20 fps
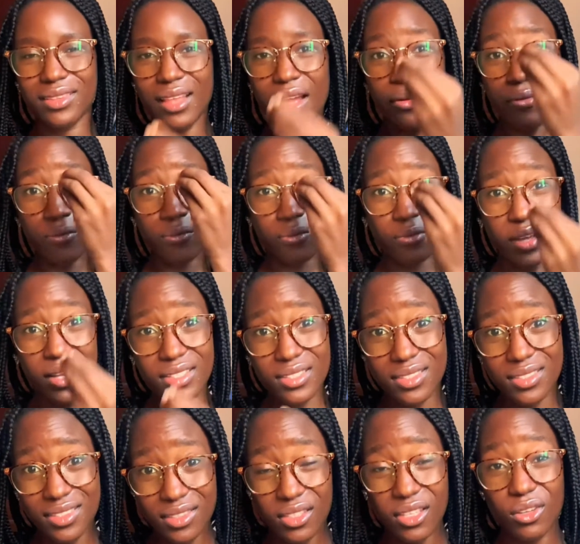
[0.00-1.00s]
That
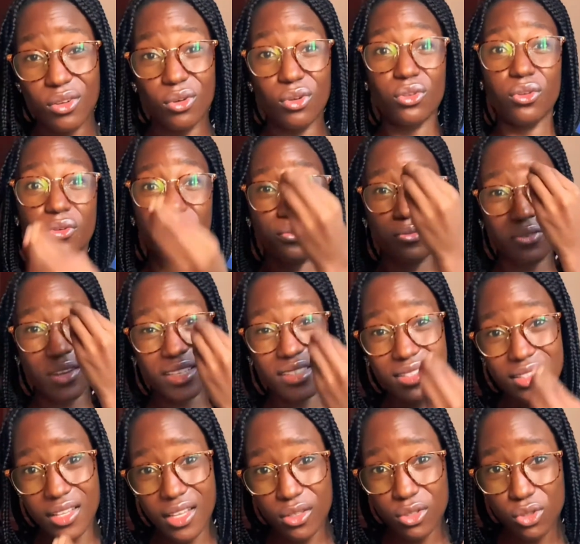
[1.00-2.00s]
first day, on your first
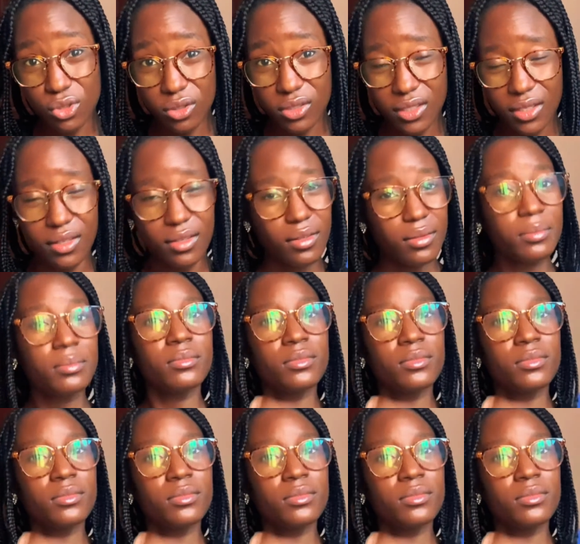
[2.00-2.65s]
lecture day,